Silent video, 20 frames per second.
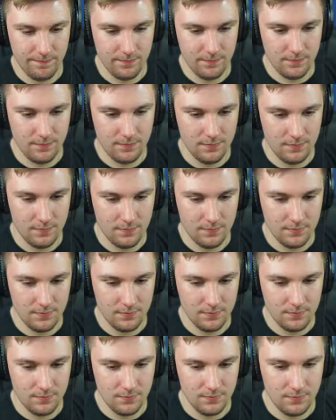
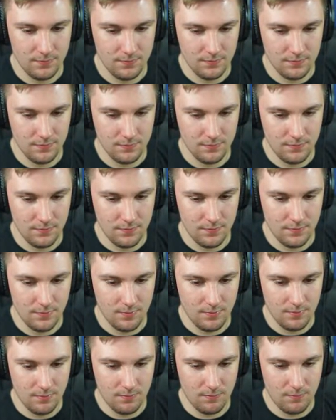
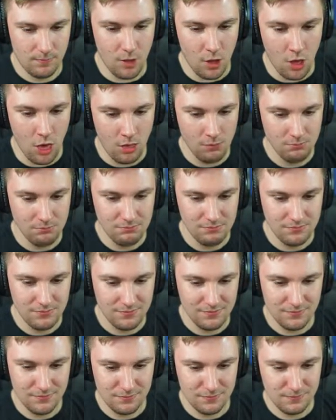
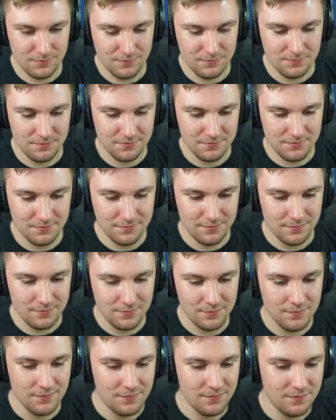
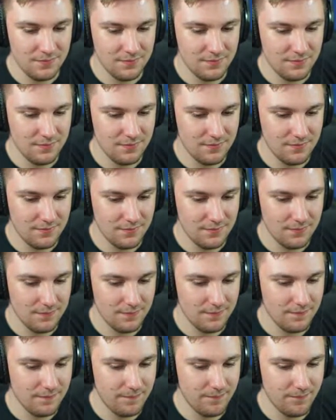
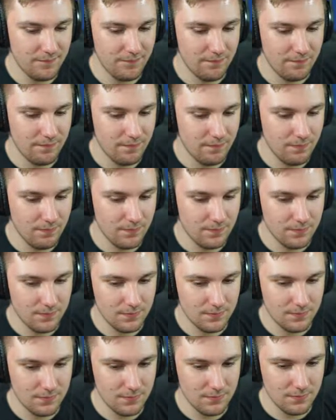
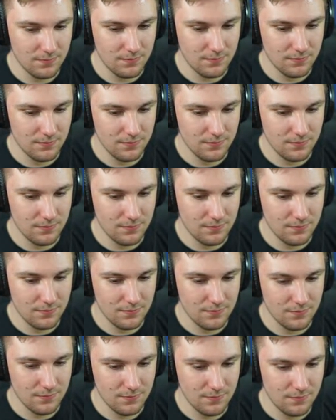
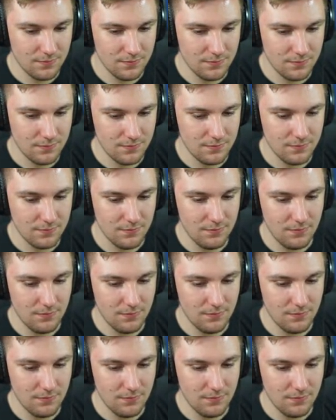(no one is talking)